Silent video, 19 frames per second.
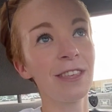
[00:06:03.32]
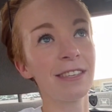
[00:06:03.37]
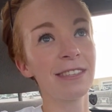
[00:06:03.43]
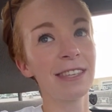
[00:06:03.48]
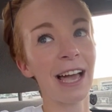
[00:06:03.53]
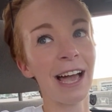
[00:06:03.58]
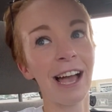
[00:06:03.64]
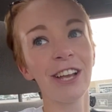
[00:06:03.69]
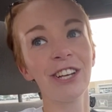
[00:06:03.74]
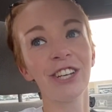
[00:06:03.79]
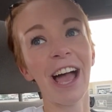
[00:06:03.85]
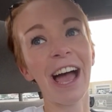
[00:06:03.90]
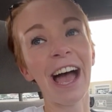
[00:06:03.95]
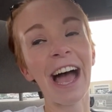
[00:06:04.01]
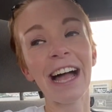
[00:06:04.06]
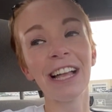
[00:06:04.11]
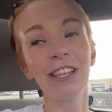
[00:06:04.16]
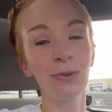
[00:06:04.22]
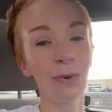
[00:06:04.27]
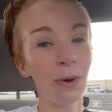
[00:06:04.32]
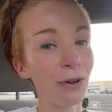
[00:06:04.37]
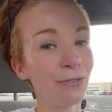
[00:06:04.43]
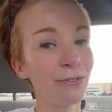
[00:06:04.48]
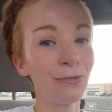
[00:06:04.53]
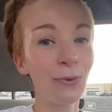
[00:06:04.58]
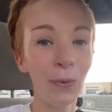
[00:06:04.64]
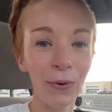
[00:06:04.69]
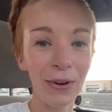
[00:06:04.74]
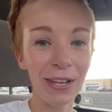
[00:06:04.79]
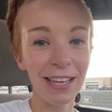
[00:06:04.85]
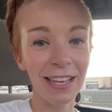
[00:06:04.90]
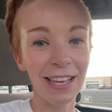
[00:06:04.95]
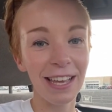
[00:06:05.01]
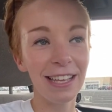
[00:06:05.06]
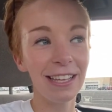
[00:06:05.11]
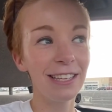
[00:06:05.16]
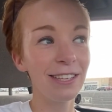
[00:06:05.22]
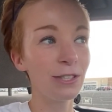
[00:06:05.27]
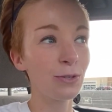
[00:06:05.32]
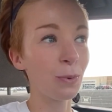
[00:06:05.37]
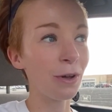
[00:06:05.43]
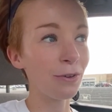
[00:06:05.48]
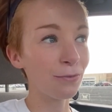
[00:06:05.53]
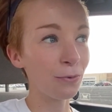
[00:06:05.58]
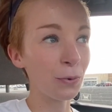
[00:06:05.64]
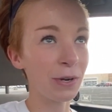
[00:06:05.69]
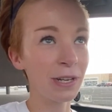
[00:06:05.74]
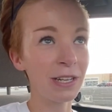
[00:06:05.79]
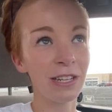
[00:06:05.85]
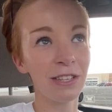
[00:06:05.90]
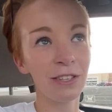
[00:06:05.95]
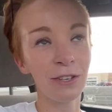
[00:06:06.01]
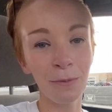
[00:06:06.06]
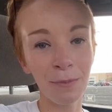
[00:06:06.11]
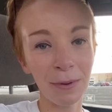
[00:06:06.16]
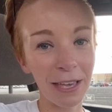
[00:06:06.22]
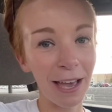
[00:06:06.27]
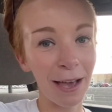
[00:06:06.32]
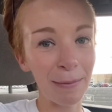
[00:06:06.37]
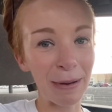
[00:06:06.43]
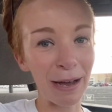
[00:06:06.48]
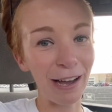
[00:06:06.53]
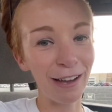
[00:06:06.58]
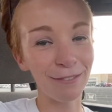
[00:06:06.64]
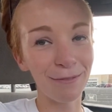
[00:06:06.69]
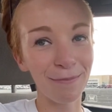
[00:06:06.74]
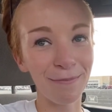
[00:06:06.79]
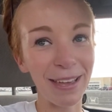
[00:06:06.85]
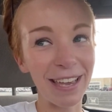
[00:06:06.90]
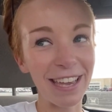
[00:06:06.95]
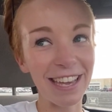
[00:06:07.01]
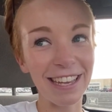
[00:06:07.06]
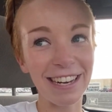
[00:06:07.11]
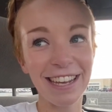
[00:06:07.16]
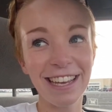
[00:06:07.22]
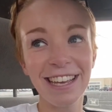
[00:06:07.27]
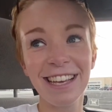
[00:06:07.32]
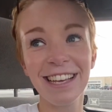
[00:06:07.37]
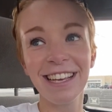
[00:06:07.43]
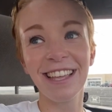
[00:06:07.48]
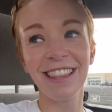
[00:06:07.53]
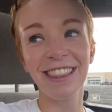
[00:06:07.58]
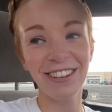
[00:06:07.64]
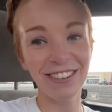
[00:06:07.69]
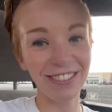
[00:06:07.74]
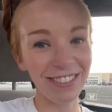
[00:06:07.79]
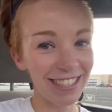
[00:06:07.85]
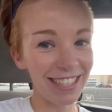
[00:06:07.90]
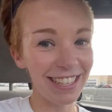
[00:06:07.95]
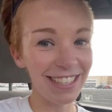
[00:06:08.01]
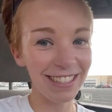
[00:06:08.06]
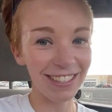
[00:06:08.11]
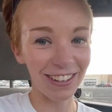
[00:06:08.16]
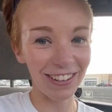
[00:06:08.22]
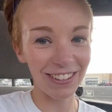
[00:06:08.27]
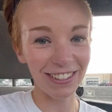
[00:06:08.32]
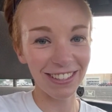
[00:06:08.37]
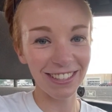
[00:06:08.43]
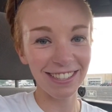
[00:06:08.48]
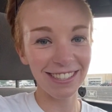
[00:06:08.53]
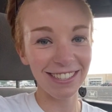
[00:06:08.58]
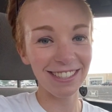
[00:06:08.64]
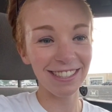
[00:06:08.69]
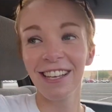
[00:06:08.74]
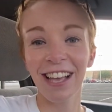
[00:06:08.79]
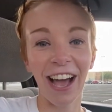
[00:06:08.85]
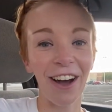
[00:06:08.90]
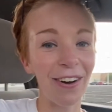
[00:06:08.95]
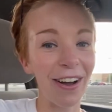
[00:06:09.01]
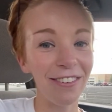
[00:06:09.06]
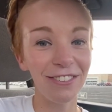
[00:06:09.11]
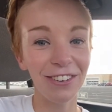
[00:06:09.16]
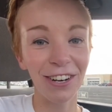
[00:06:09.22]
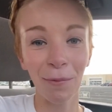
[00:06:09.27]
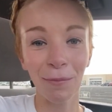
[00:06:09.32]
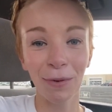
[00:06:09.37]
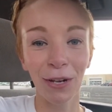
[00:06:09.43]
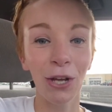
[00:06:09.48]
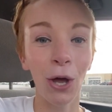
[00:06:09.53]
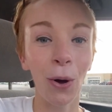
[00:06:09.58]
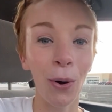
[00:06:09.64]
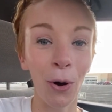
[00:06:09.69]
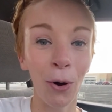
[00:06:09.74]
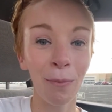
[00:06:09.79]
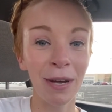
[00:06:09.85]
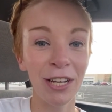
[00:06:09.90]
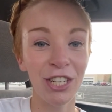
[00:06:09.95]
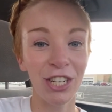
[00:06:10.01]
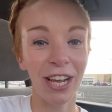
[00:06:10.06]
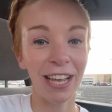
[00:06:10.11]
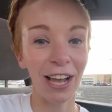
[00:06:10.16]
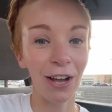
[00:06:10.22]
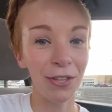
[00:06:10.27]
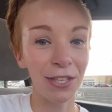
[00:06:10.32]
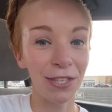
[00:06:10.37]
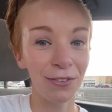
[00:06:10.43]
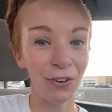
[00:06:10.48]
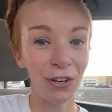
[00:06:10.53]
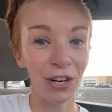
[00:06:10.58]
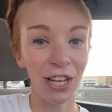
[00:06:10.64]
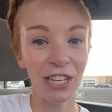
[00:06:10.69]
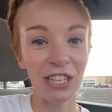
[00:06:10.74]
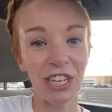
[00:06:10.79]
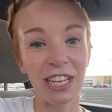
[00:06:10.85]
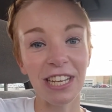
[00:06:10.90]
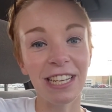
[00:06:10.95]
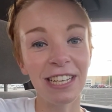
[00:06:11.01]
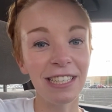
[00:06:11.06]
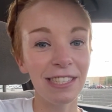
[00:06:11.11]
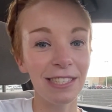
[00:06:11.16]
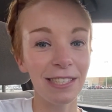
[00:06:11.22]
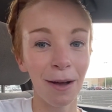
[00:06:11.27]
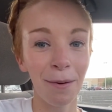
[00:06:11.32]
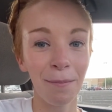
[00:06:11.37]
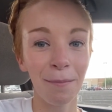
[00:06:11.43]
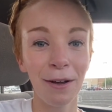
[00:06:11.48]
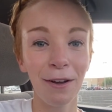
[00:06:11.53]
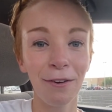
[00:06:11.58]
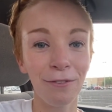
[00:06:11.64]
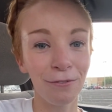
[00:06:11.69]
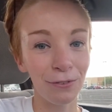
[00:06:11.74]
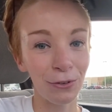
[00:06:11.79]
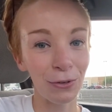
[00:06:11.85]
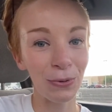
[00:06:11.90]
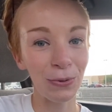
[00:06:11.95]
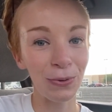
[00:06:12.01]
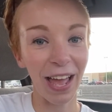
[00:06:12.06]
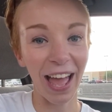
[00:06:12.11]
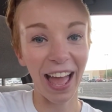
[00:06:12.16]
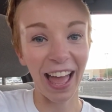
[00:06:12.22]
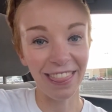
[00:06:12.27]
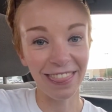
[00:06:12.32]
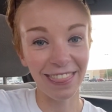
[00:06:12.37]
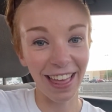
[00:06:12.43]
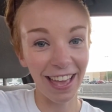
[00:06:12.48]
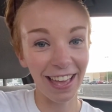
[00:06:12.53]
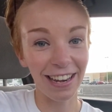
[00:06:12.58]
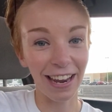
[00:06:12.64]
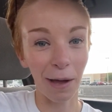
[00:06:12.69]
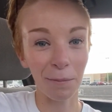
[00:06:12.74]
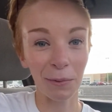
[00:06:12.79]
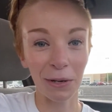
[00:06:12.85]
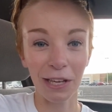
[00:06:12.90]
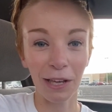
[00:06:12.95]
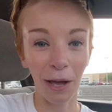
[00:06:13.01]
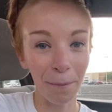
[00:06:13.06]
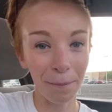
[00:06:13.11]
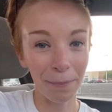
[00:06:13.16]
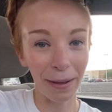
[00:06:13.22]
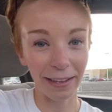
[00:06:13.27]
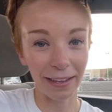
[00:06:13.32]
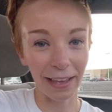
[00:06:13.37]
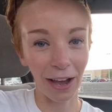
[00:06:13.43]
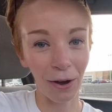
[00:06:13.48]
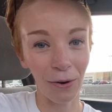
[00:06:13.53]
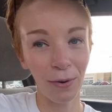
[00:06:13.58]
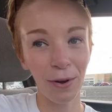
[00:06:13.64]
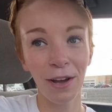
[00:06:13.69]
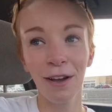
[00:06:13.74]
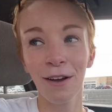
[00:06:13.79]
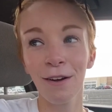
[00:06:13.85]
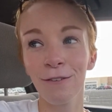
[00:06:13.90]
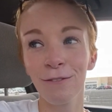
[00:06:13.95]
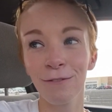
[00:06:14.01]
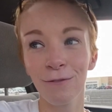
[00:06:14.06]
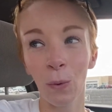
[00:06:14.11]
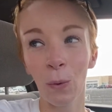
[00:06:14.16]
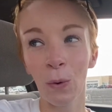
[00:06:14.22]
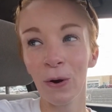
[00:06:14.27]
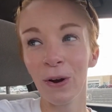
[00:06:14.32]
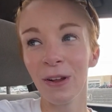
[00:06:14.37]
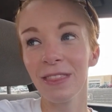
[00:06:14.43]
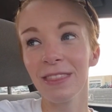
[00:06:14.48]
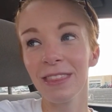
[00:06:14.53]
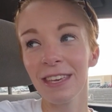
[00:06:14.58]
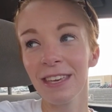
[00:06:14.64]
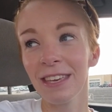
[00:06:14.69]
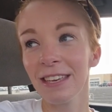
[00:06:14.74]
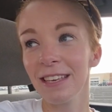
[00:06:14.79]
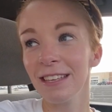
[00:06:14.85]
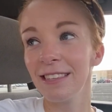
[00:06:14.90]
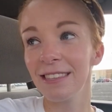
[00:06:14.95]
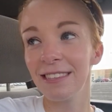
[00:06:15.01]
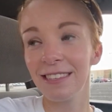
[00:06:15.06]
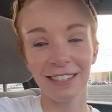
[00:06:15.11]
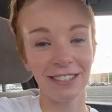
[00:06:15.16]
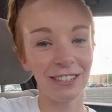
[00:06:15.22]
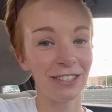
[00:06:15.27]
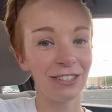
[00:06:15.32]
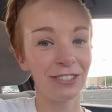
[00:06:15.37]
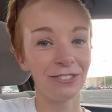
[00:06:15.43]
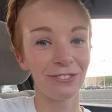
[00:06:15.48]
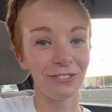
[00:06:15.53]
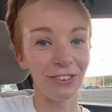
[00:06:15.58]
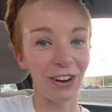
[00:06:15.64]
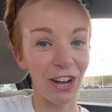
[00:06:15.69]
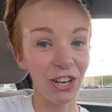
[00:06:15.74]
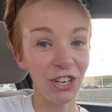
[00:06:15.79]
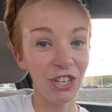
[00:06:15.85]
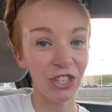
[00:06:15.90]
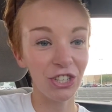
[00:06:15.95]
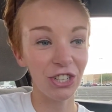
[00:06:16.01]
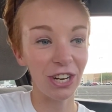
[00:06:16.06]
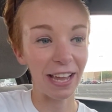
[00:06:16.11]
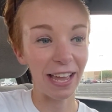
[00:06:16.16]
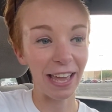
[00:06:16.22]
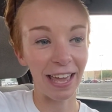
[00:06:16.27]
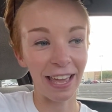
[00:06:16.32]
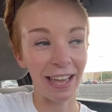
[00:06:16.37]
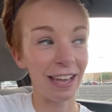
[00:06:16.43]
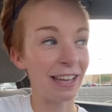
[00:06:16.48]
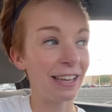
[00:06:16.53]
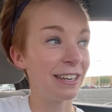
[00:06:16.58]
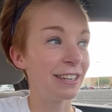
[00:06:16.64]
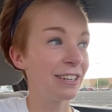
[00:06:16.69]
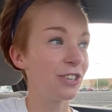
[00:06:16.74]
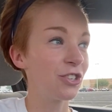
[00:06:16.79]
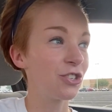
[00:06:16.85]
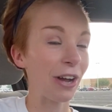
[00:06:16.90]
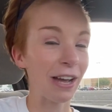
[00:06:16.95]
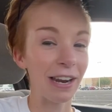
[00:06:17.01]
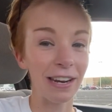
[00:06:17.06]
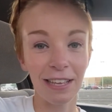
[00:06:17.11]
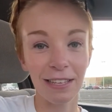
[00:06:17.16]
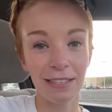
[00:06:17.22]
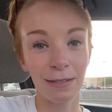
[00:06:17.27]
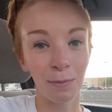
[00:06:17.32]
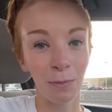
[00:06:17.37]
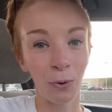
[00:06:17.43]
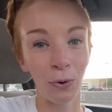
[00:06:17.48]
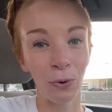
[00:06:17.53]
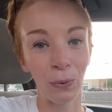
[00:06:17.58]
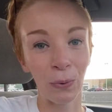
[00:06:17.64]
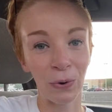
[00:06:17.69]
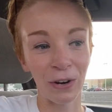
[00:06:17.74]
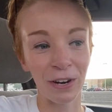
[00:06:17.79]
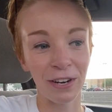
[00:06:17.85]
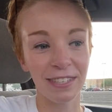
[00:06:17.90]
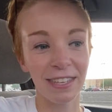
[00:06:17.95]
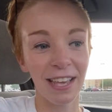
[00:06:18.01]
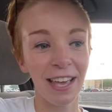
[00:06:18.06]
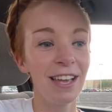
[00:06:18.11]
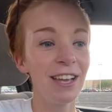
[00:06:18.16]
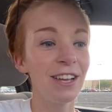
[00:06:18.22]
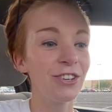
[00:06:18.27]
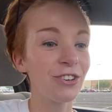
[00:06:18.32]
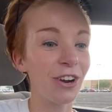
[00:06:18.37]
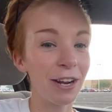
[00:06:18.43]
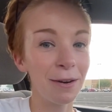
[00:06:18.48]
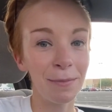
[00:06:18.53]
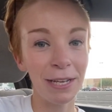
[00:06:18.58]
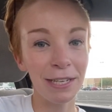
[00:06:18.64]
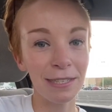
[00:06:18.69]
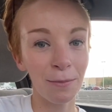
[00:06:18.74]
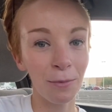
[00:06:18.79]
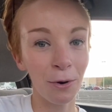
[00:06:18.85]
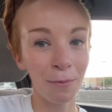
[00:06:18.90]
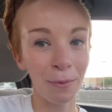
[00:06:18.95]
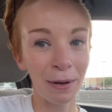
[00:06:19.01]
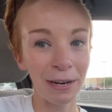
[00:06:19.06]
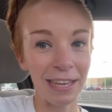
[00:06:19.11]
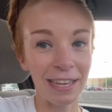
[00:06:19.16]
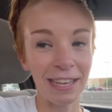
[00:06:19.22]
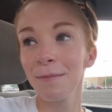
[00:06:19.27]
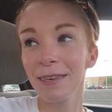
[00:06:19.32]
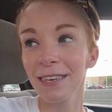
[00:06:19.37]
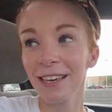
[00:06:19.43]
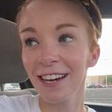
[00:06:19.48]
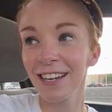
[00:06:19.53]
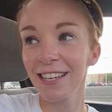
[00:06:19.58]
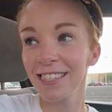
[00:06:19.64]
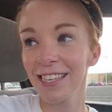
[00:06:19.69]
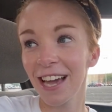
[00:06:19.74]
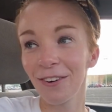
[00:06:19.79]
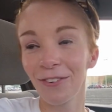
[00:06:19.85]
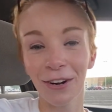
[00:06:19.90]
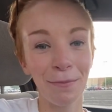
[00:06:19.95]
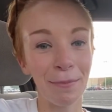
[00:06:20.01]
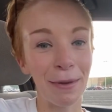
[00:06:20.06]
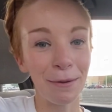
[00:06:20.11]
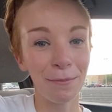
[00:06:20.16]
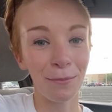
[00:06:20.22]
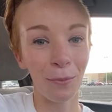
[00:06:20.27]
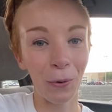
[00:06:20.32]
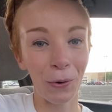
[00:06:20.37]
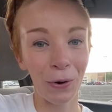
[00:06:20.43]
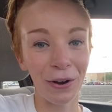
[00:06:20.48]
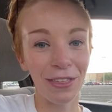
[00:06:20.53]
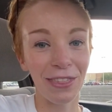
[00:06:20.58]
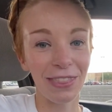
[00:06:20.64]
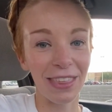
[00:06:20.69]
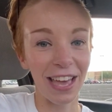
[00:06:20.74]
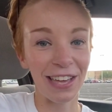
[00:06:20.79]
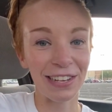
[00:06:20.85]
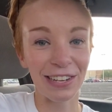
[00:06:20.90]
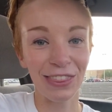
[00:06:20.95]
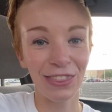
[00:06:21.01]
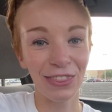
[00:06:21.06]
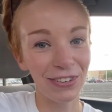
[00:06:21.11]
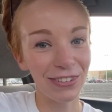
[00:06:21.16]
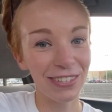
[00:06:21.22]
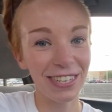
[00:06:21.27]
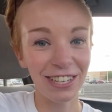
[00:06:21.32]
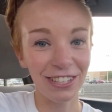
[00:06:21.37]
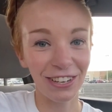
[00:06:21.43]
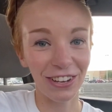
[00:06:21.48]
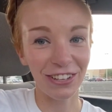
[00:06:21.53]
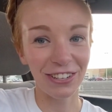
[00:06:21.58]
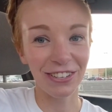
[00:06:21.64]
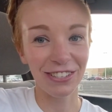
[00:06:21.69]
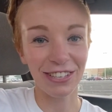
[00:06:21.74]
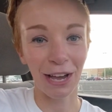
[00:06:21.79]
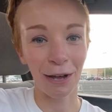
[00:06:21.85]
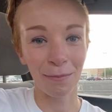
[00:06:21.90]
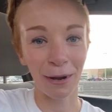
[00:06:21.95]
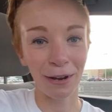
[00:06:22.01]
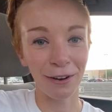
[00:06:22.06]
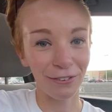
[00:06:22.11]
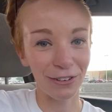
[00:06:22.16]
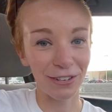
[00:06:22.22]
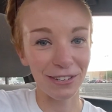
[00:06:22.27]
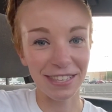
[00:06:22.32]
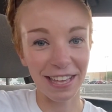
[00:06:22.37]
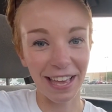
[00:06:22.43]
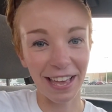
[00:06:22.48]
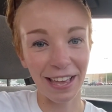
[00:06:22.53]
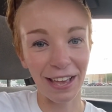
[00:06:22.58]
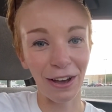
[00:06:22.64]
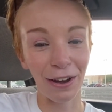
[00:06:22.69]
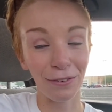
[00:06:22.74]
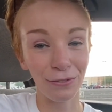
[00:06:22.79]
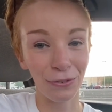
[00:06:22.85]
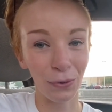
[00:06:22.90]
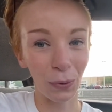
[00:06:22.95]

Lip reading: this dash at 12:40. 12:40 to 2 p.m. I've made $13. However, I'm gonna go home, check out this footage, eat some food, and then I'm gonna come back out for the dinner rush and try to get some more orders, try to make some more money because I wanna make more than $13 on my first day of